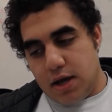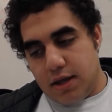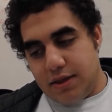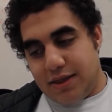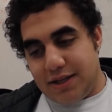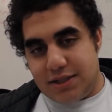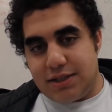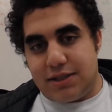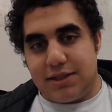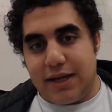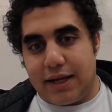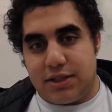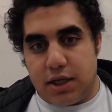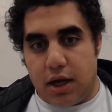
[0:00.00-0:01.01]
this
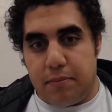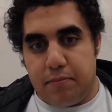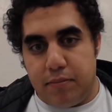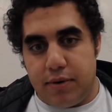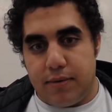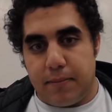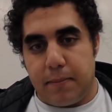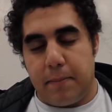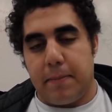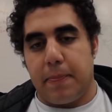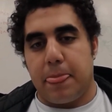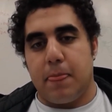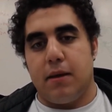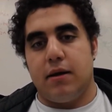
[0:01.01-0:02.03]
sets up
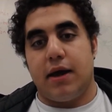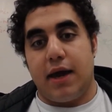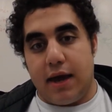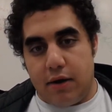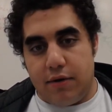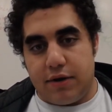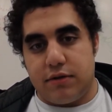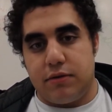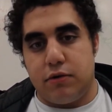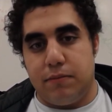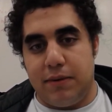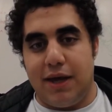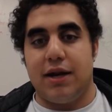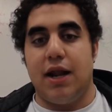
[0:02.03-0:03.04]
Carrot to
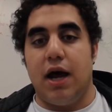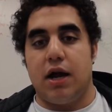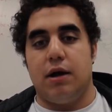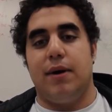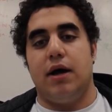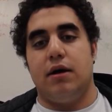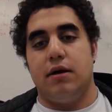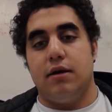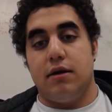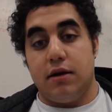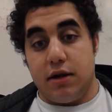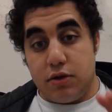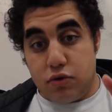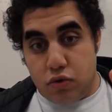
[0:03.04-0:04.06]
be a Nakama.
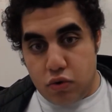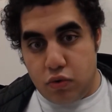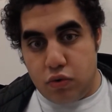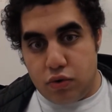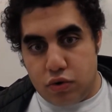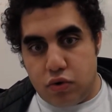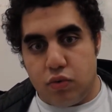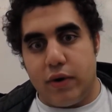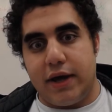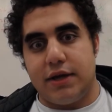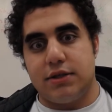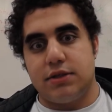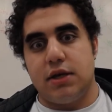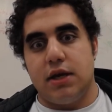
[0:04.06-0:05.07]
Two
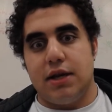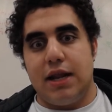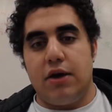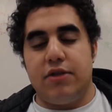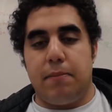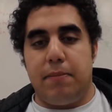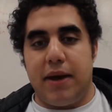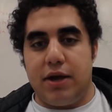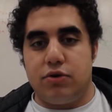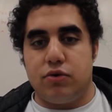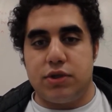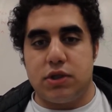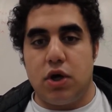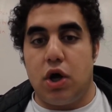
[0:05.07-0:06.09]
ways. Now that Pedro
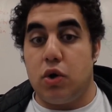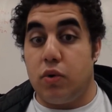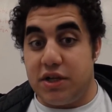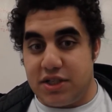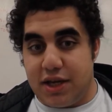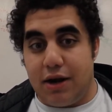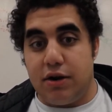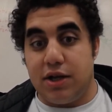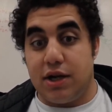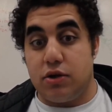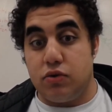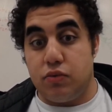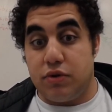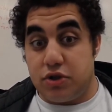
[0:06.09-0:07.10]
is gone, what is Carrot going to
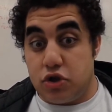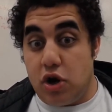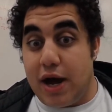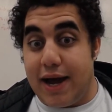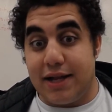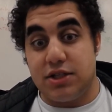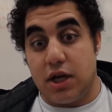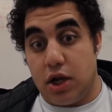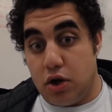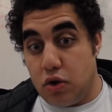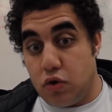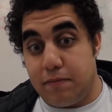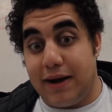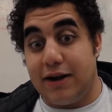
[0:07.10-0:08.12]
do with the Straw Hats
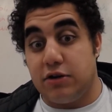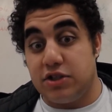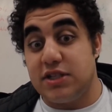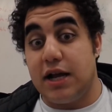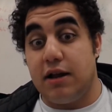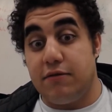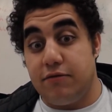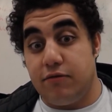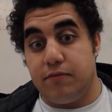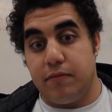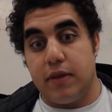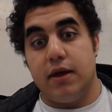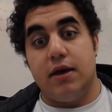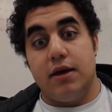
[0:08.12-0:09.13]
alone by herself?
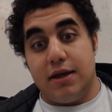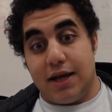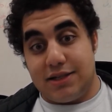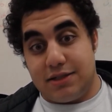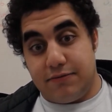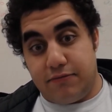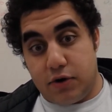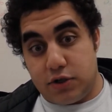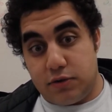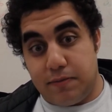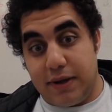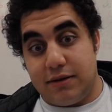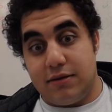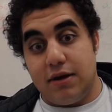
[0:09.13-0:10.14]
That's the first
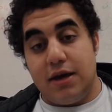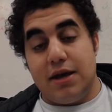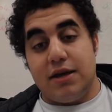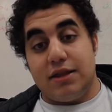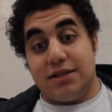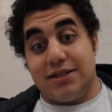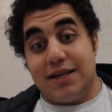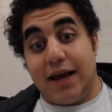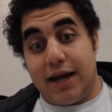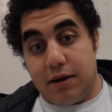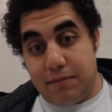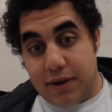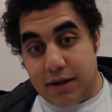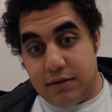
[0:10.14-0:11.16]
bit. The
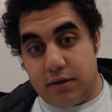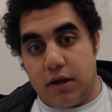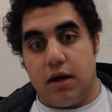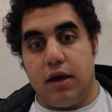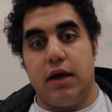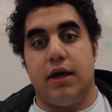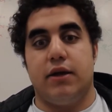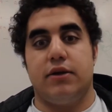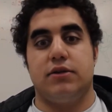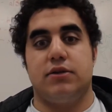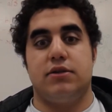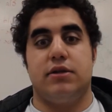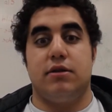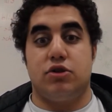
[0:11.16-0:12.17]
second bit
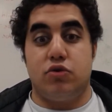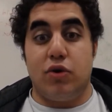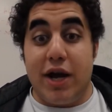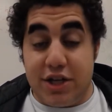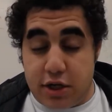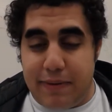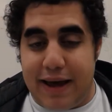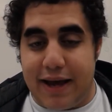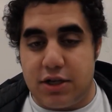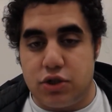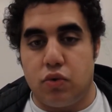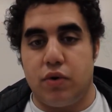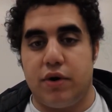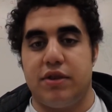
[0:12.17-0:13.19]
is this tragic
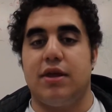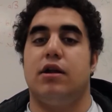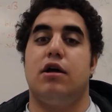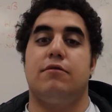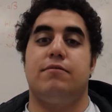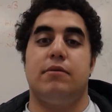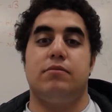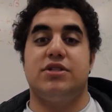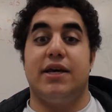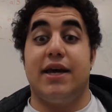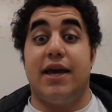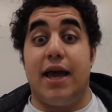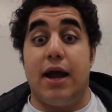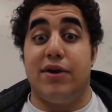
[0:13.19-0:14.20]
backstory that a lot of people say
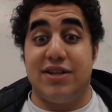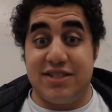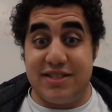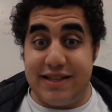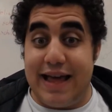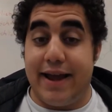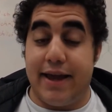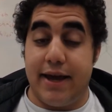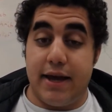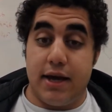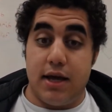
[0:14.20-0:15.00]
Carrot is lacking.